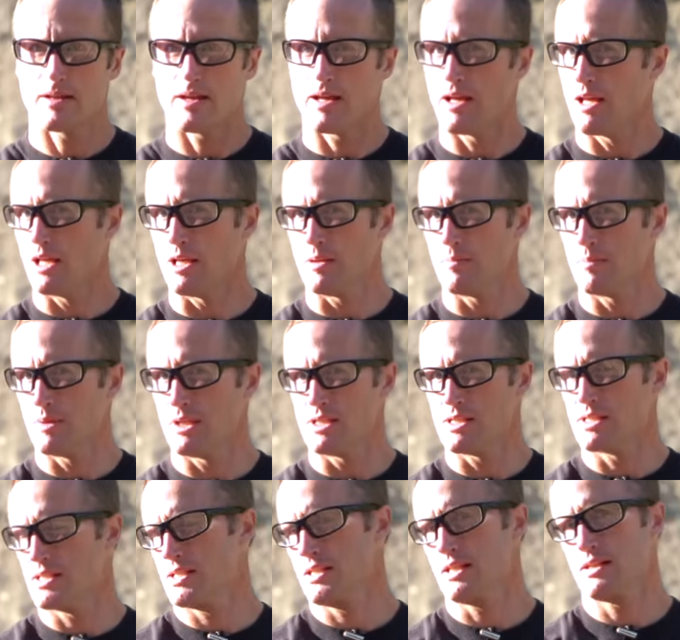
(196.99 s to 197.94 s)

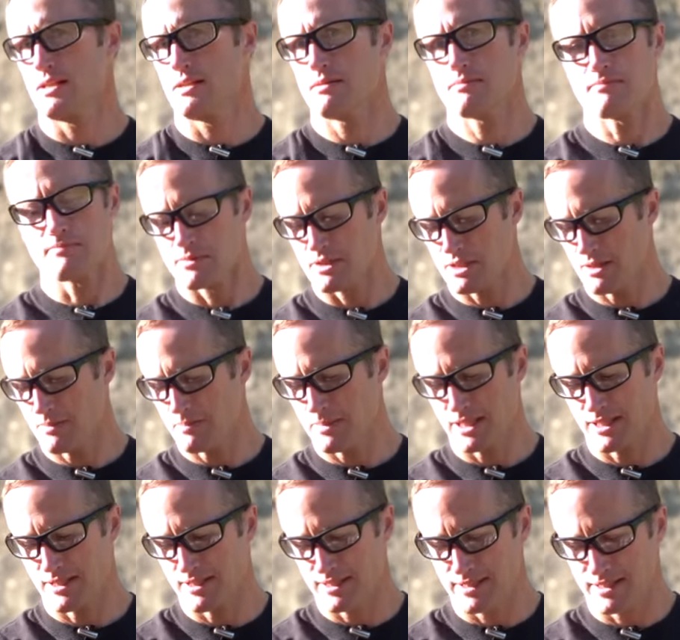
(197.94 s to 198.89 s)
APC,
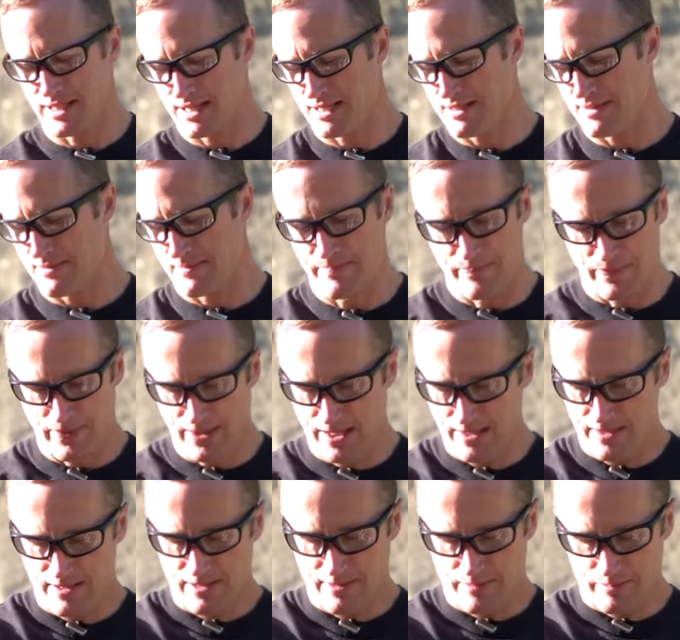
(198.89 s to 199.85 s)
something like that.
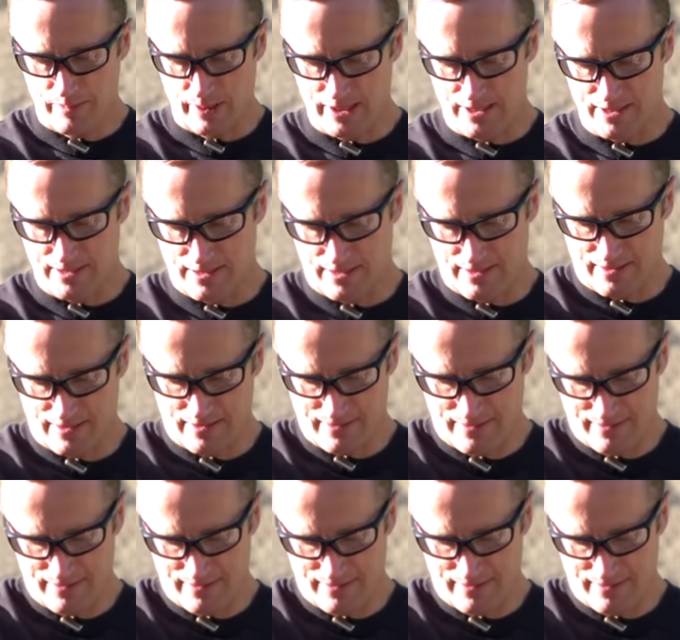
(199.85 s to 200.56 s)
But